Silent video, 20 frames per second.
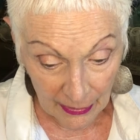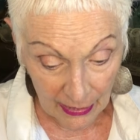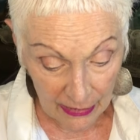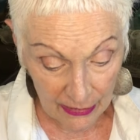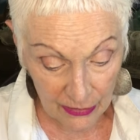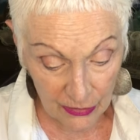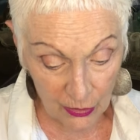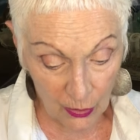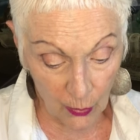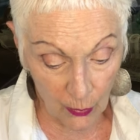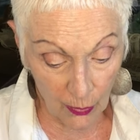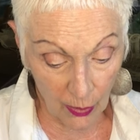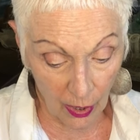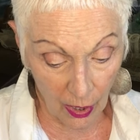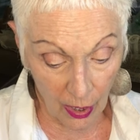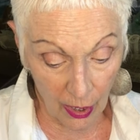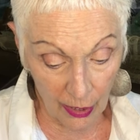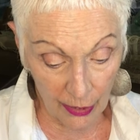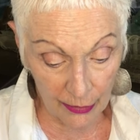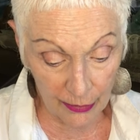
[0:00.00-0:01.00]
So
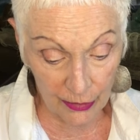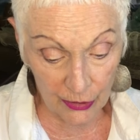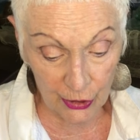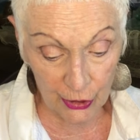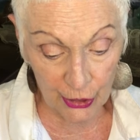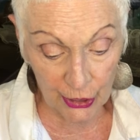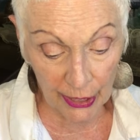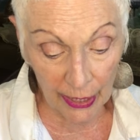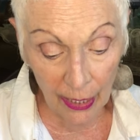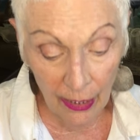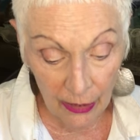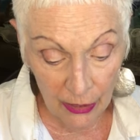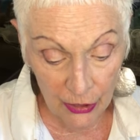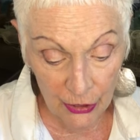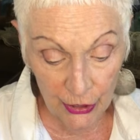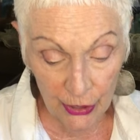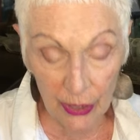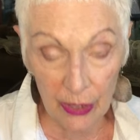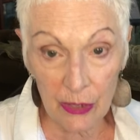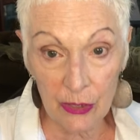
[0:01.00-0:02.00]
our
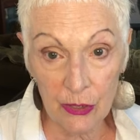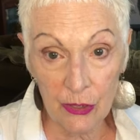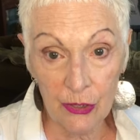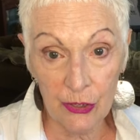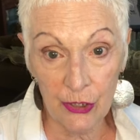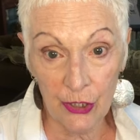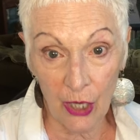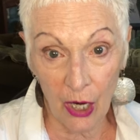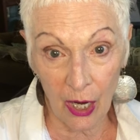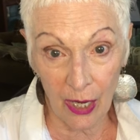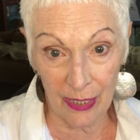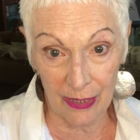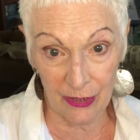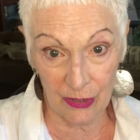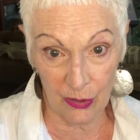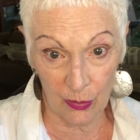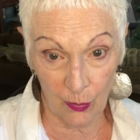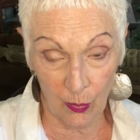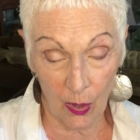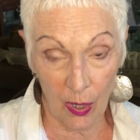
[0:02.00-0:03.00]
challenge is not
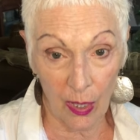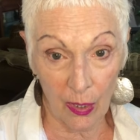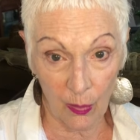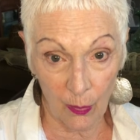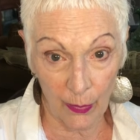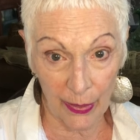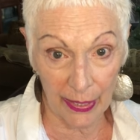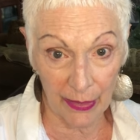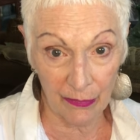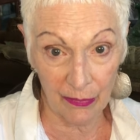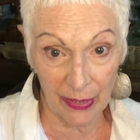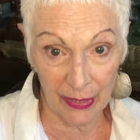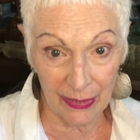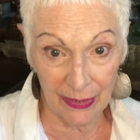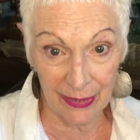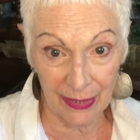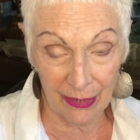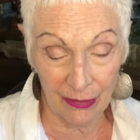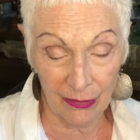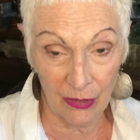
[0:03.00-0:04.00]
to walk away right
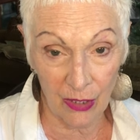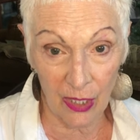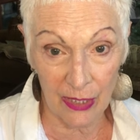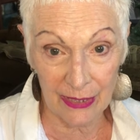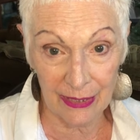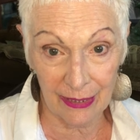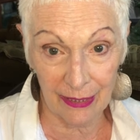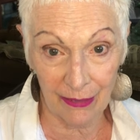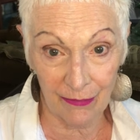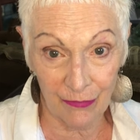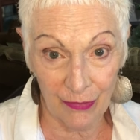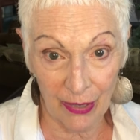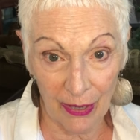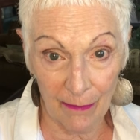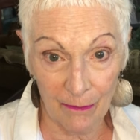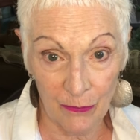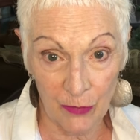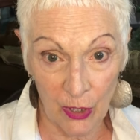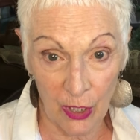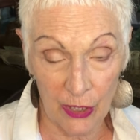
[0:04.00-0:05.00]
now, not to give
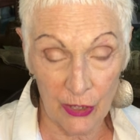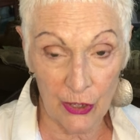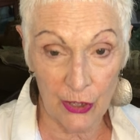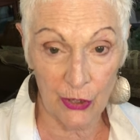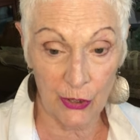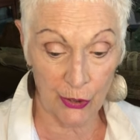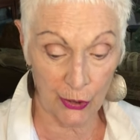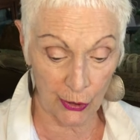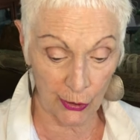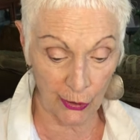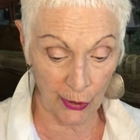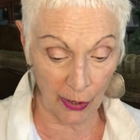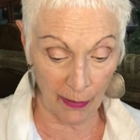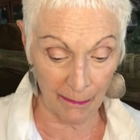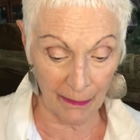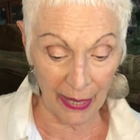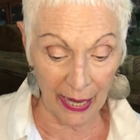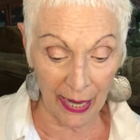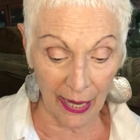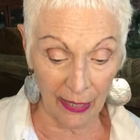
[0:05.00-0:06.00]
up, not to turn our
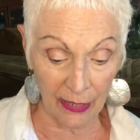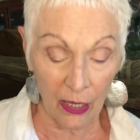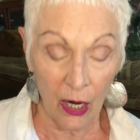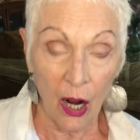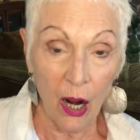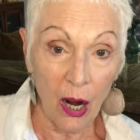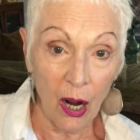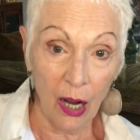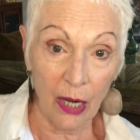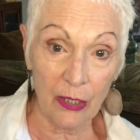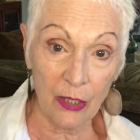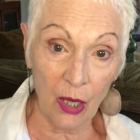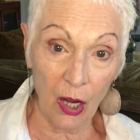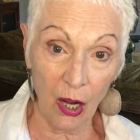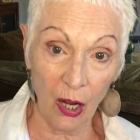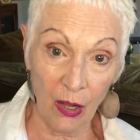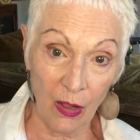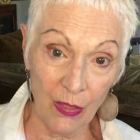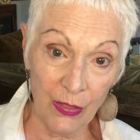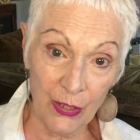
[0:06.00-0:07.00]
back on
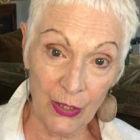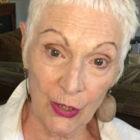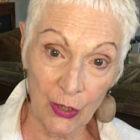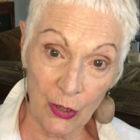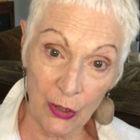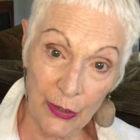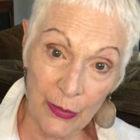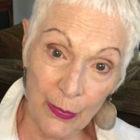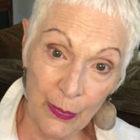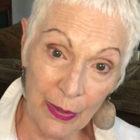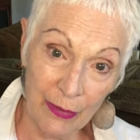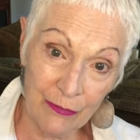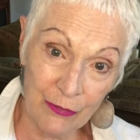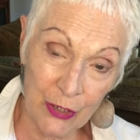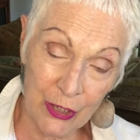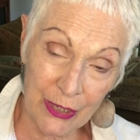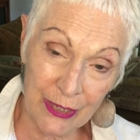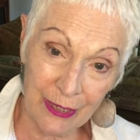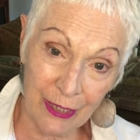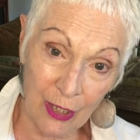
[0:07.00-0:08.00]
all the good we've
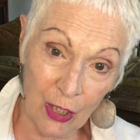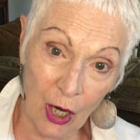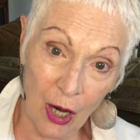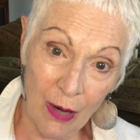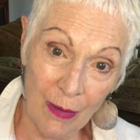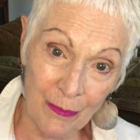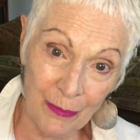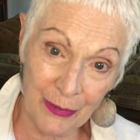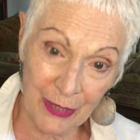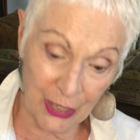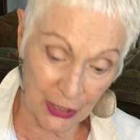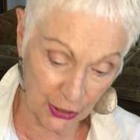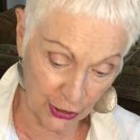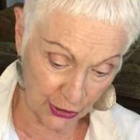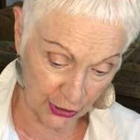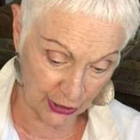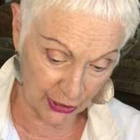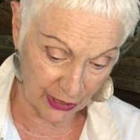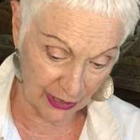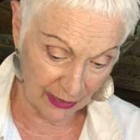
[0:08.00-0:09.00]
just
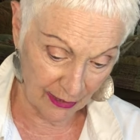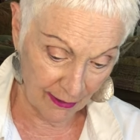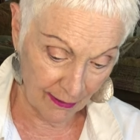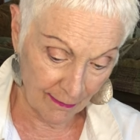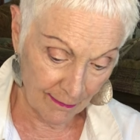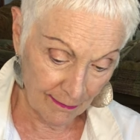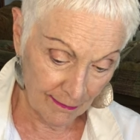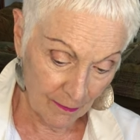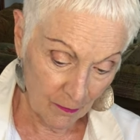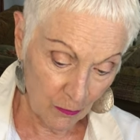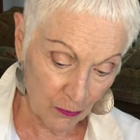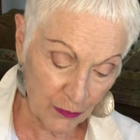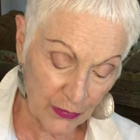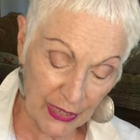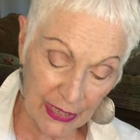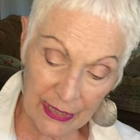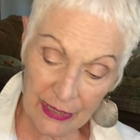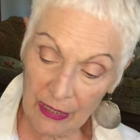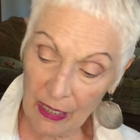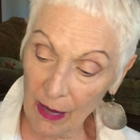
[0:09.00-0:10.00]
accomplished.
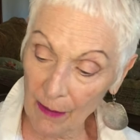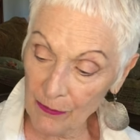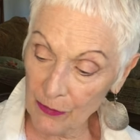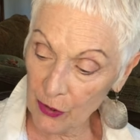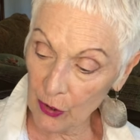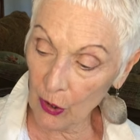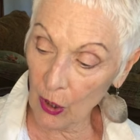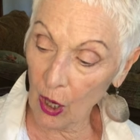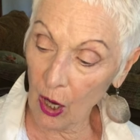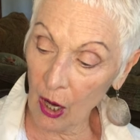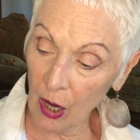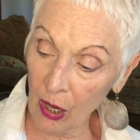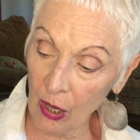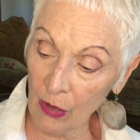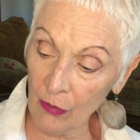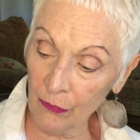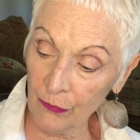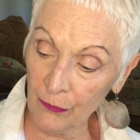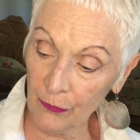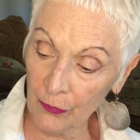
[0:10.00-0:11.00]
These cups are
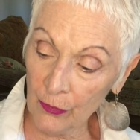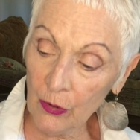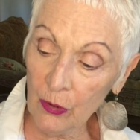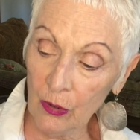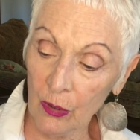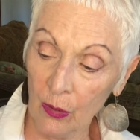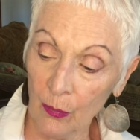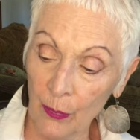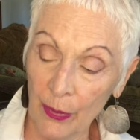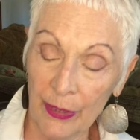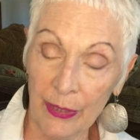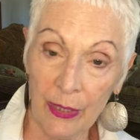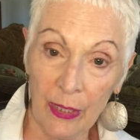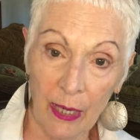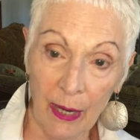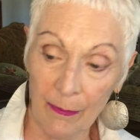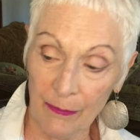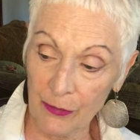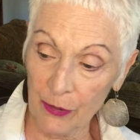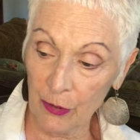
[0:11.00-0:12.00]
all full. When the
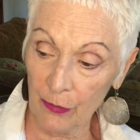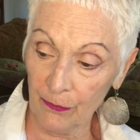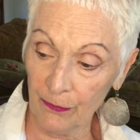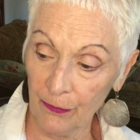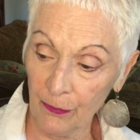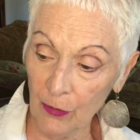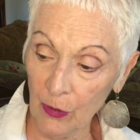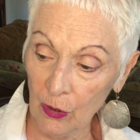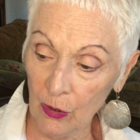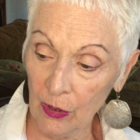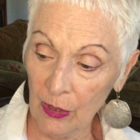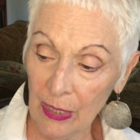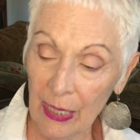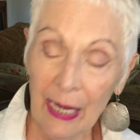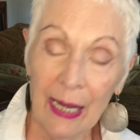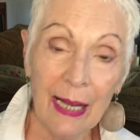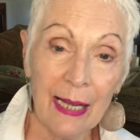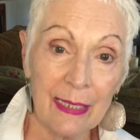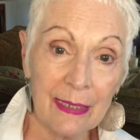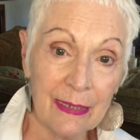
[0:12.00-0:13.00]
cups are full
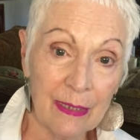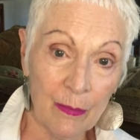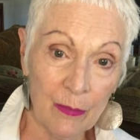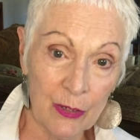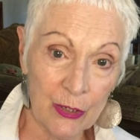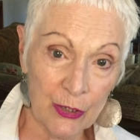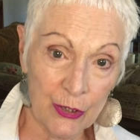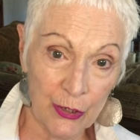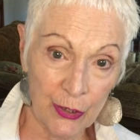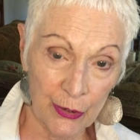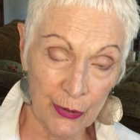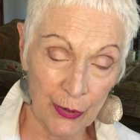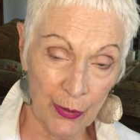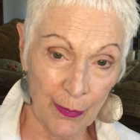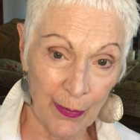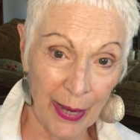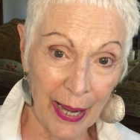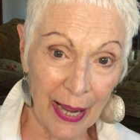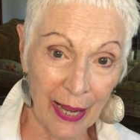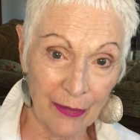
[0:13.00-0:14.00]
and someone's turned their
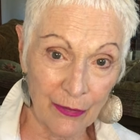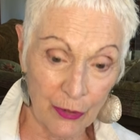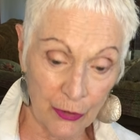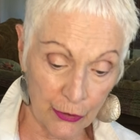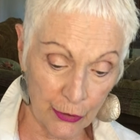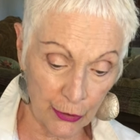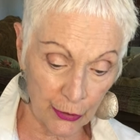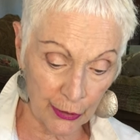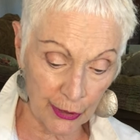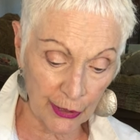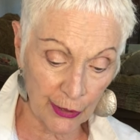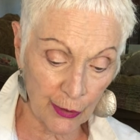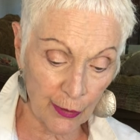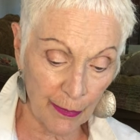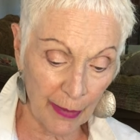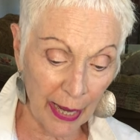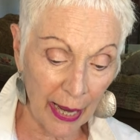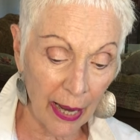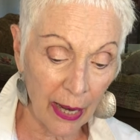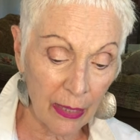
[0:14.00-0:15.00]
back, they're turning their
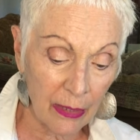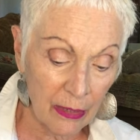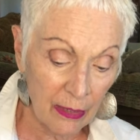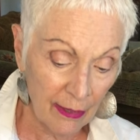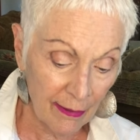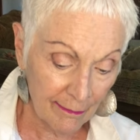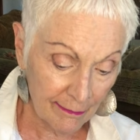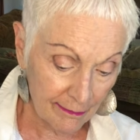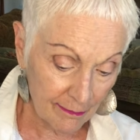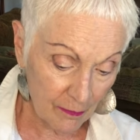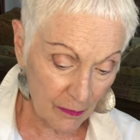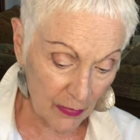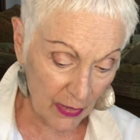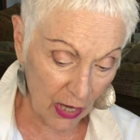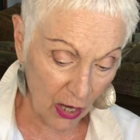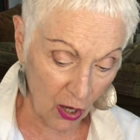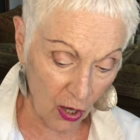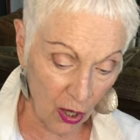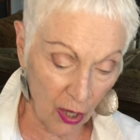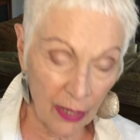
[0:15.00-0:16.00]
back
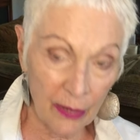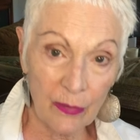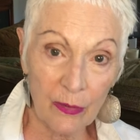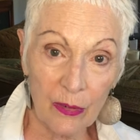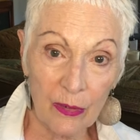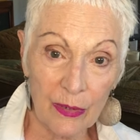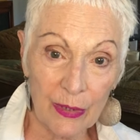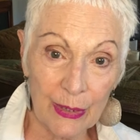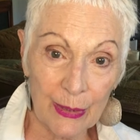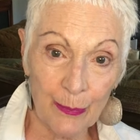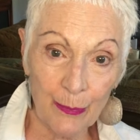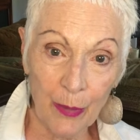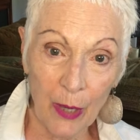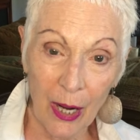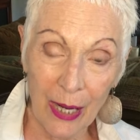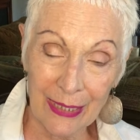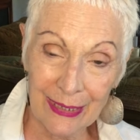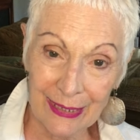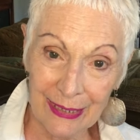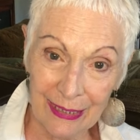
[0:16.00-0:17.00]
on the
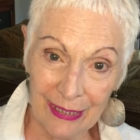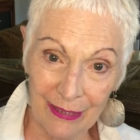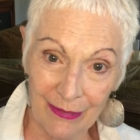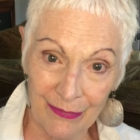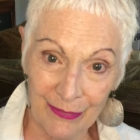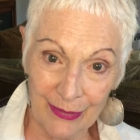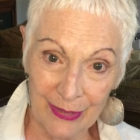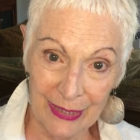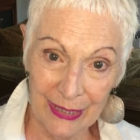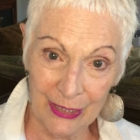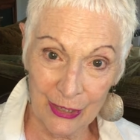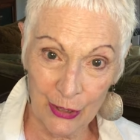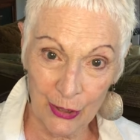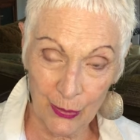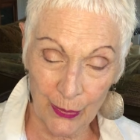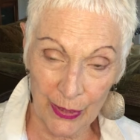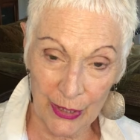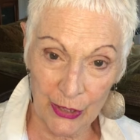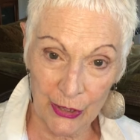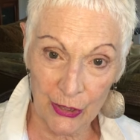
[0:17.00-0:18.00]
positive
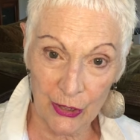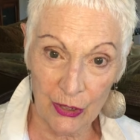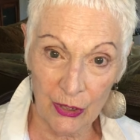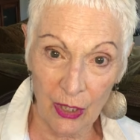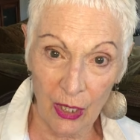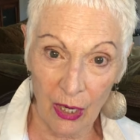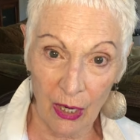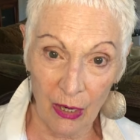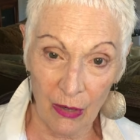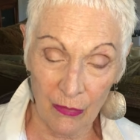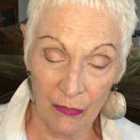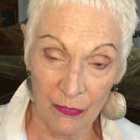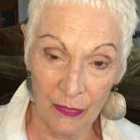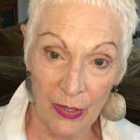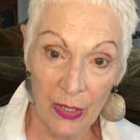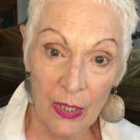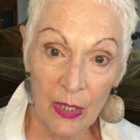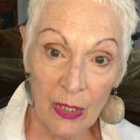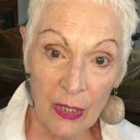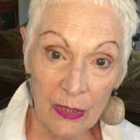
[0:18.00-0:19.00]
situation of
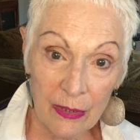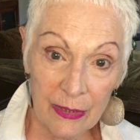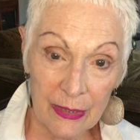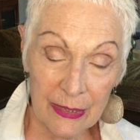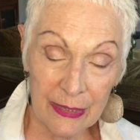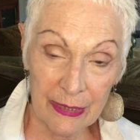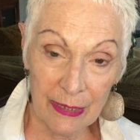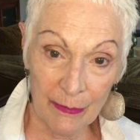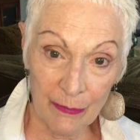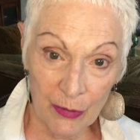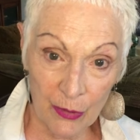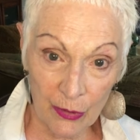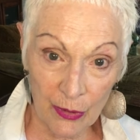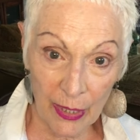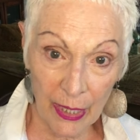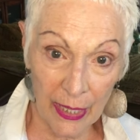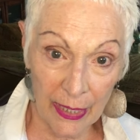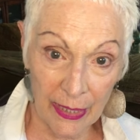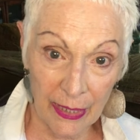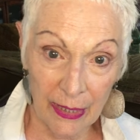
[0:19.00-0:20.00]
the
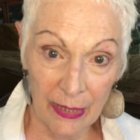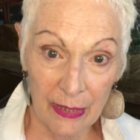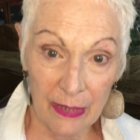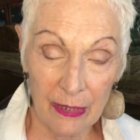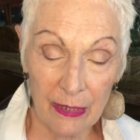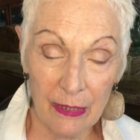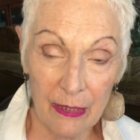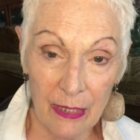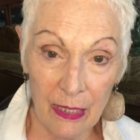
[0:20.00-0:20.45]
Democratic